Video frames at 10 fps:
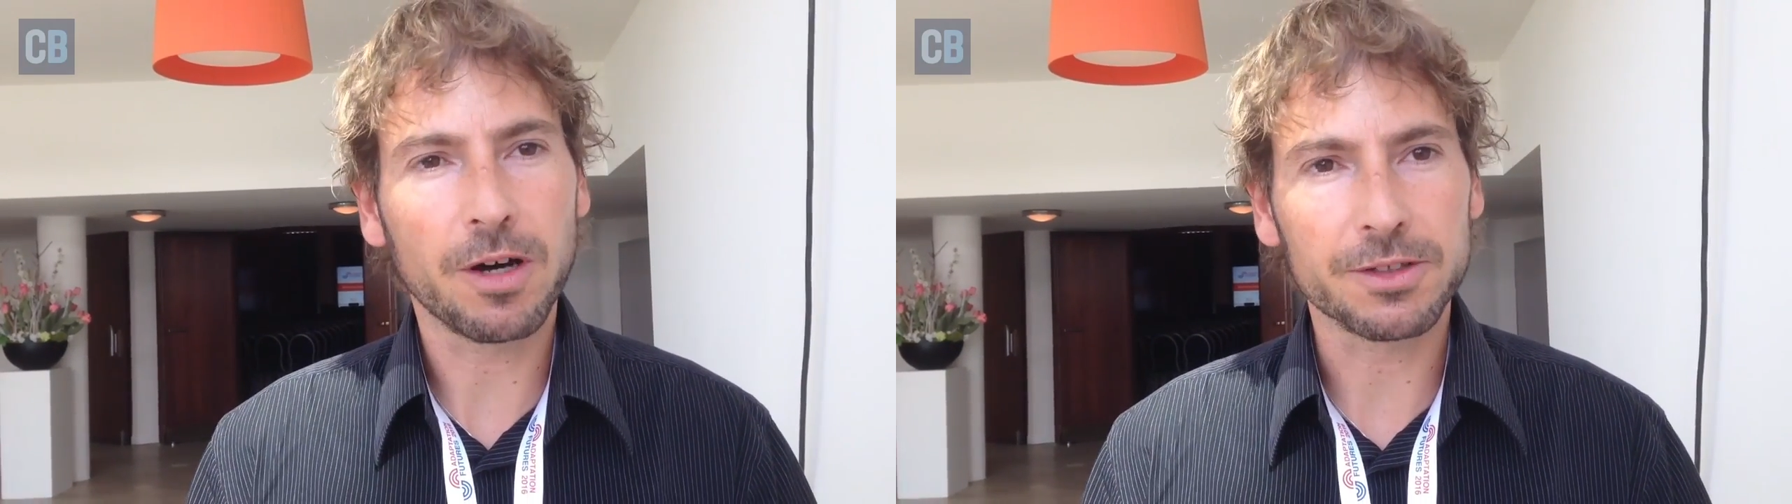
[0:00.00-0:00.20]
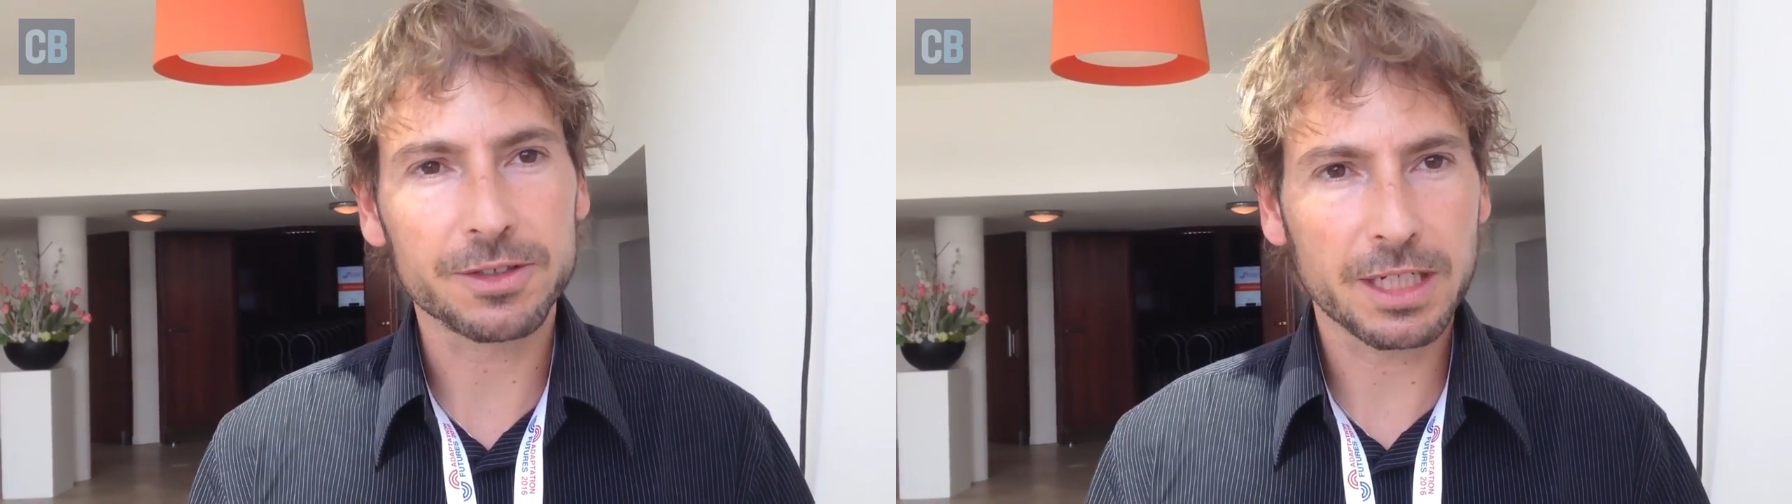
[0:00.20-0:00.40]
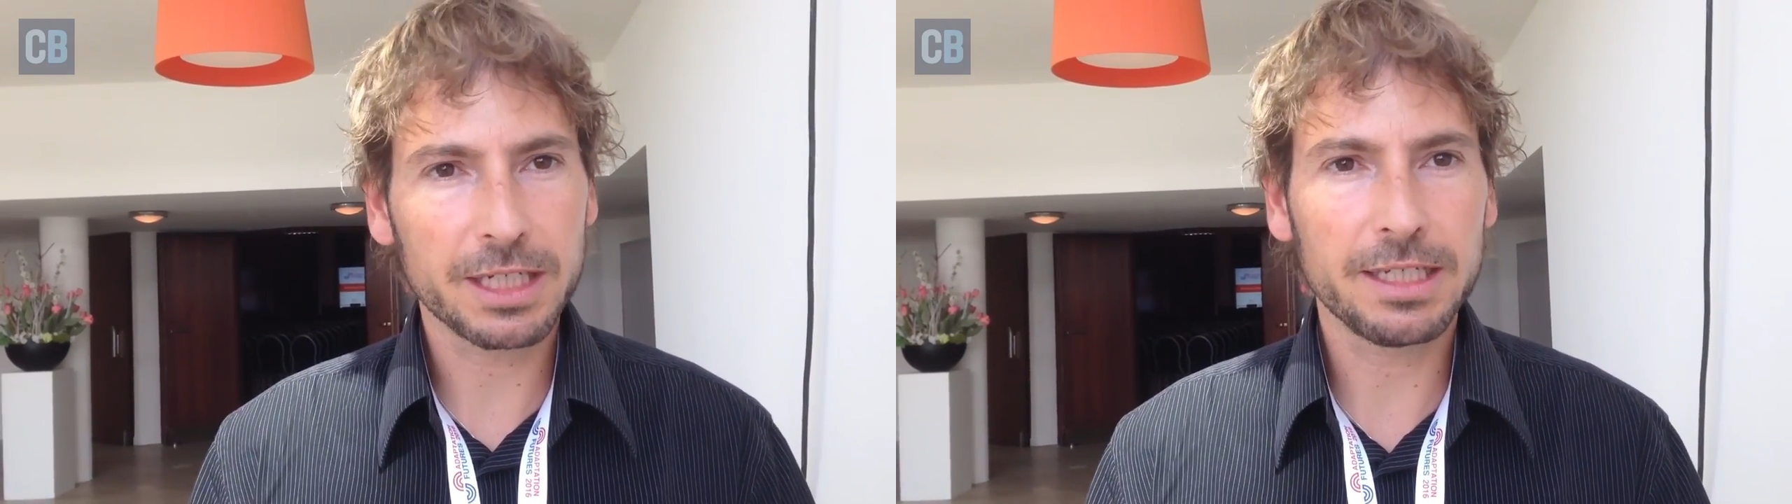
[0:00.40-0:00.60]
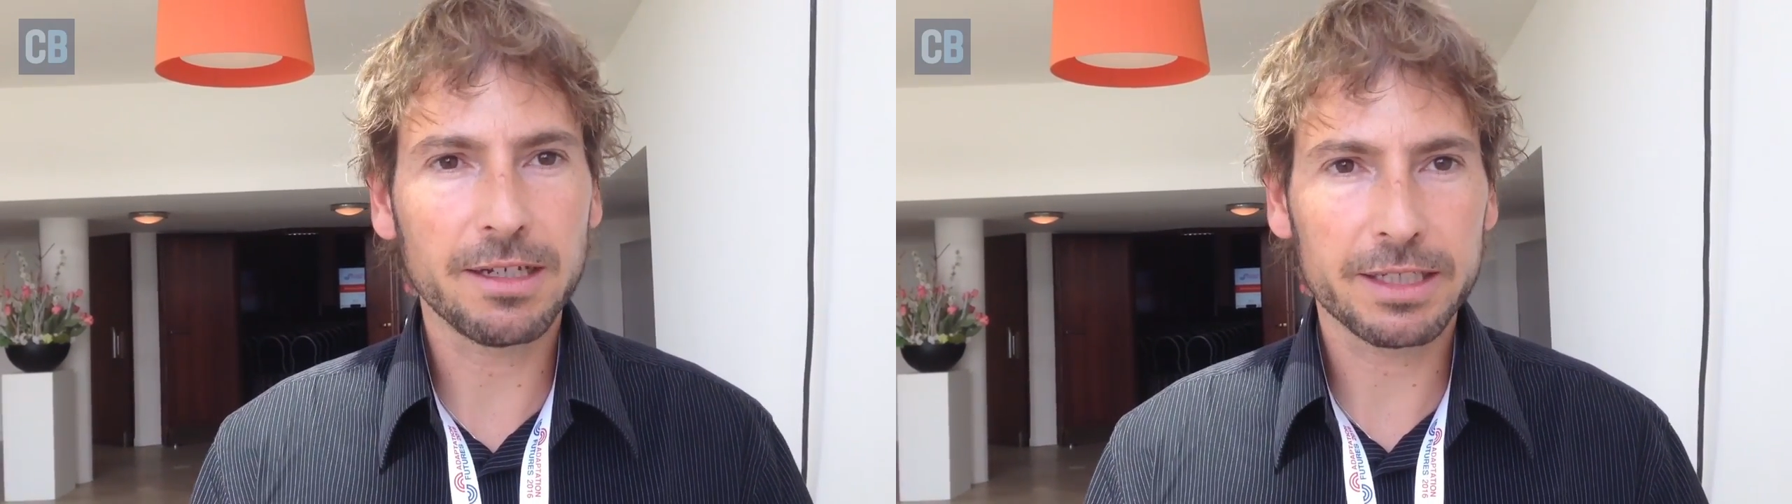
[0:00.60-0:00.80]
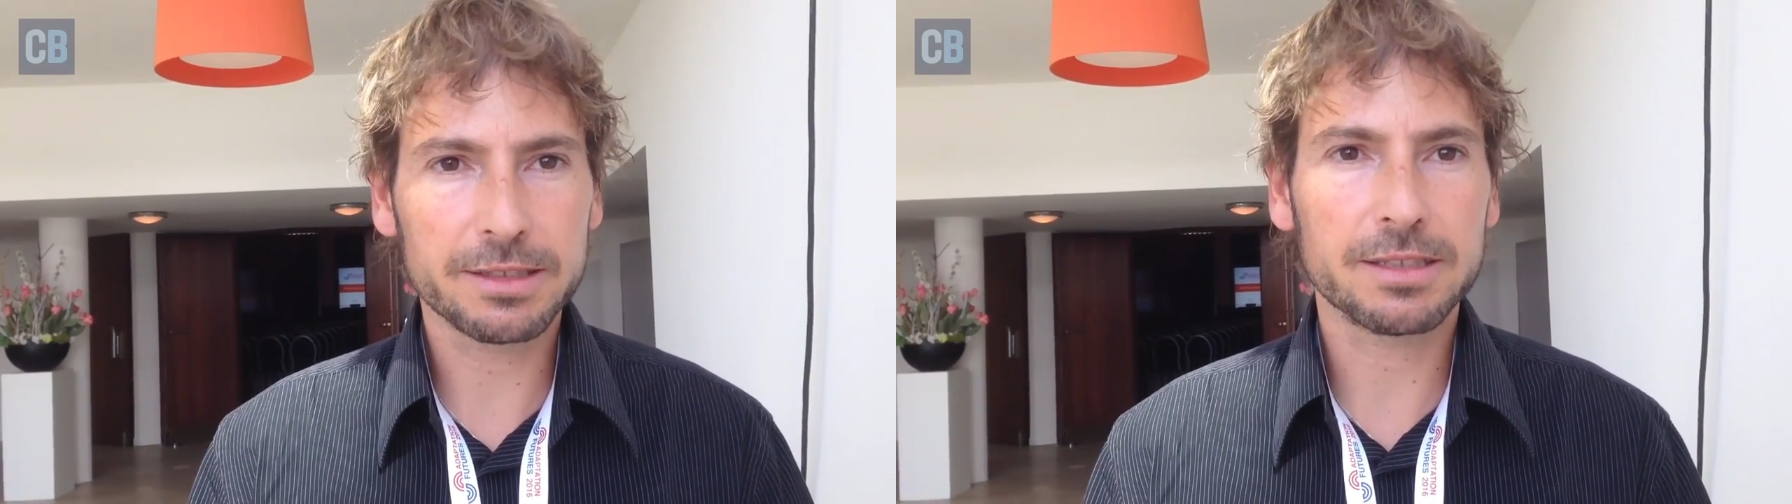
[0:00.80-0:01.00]
on a sunny,
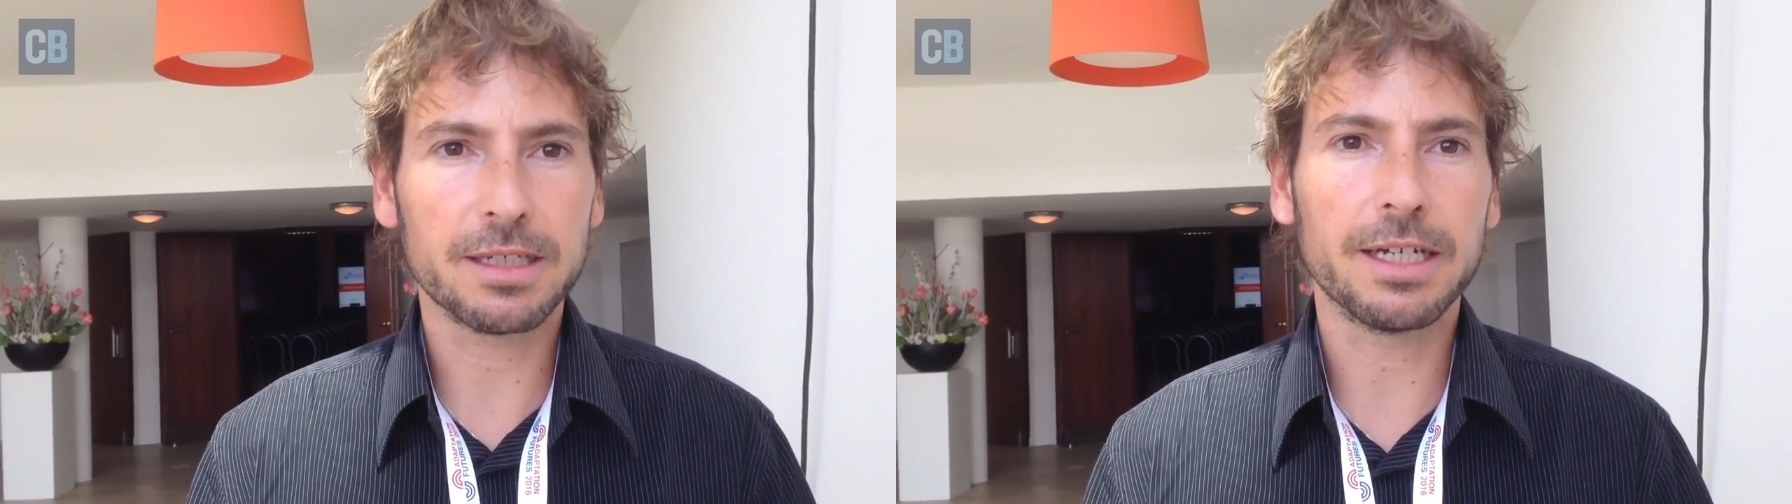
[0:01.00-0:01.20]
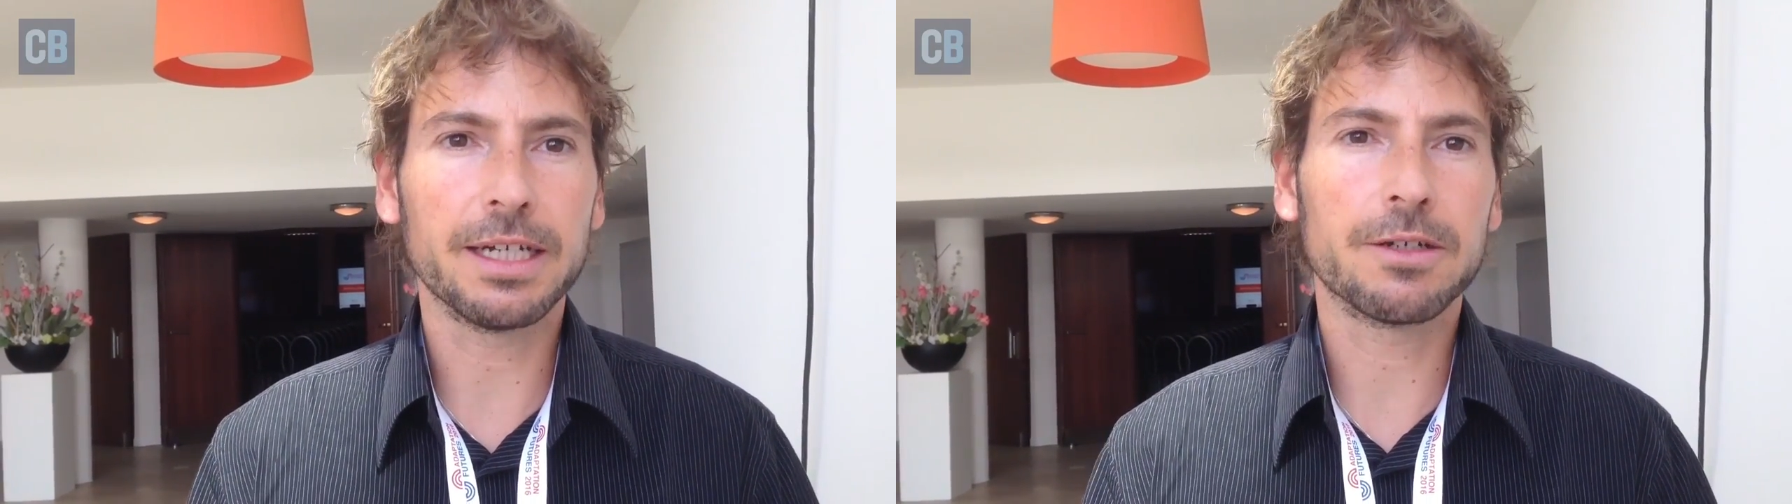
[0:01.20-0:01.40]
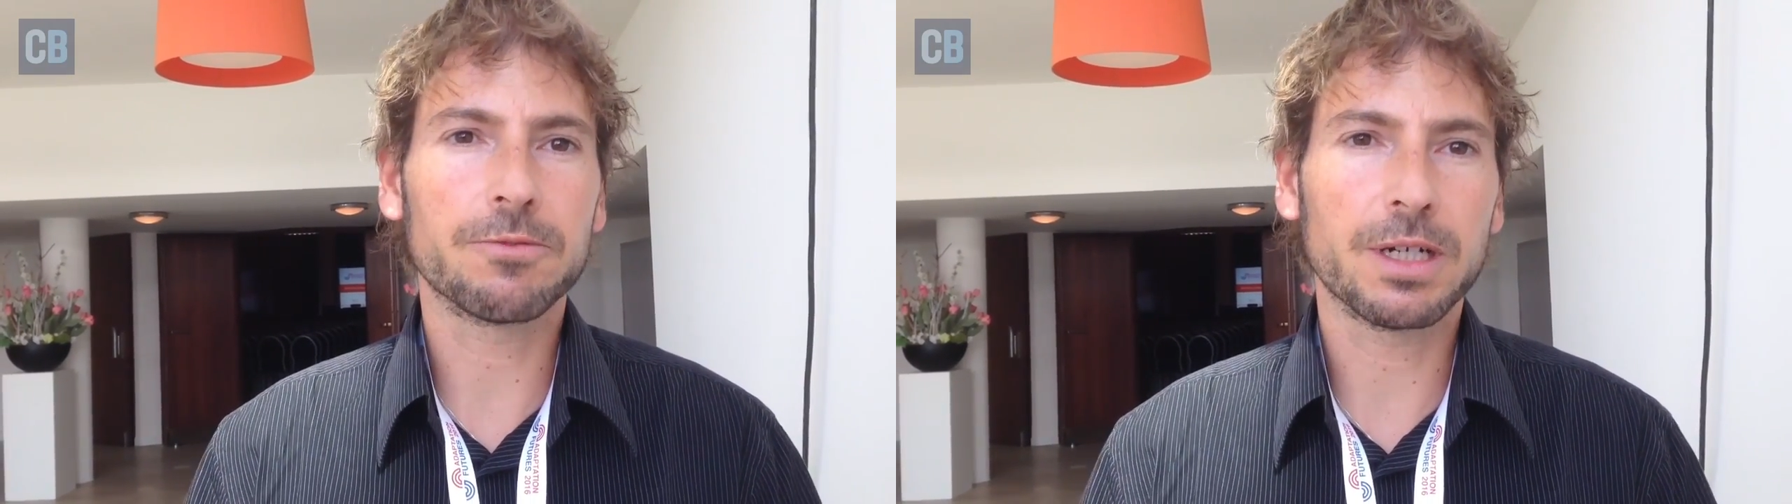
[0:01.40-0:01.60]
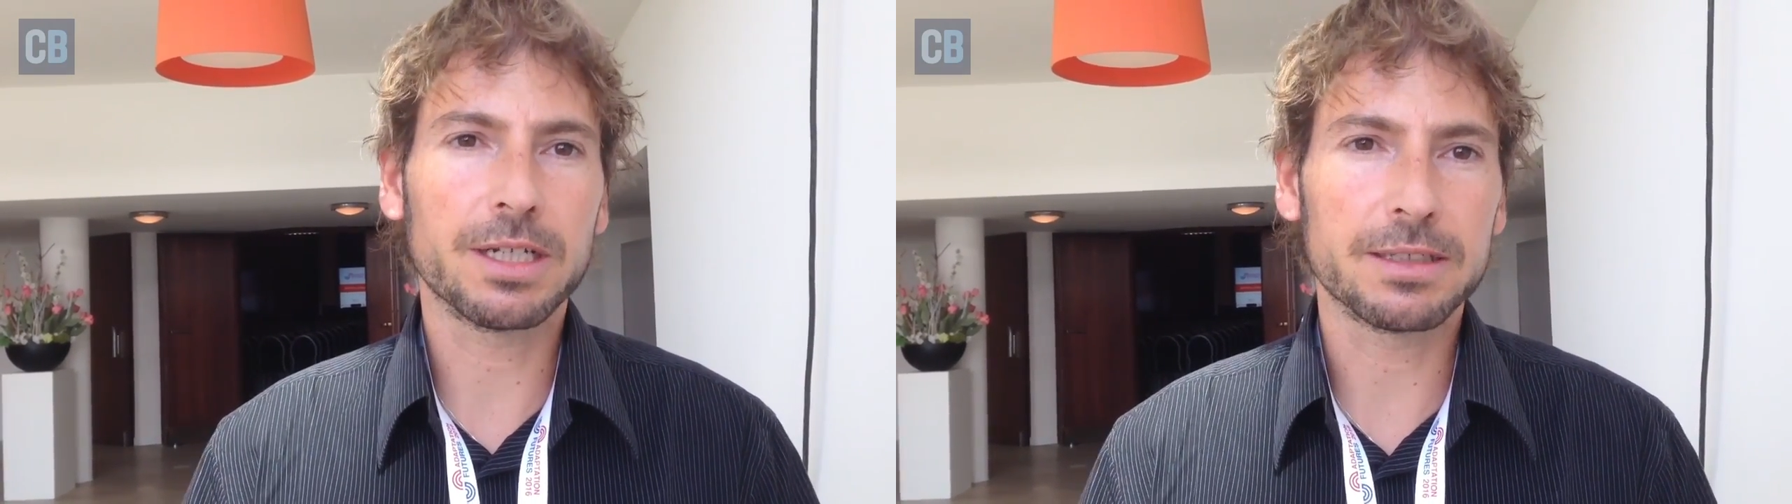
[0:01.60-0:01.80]
nice day, and when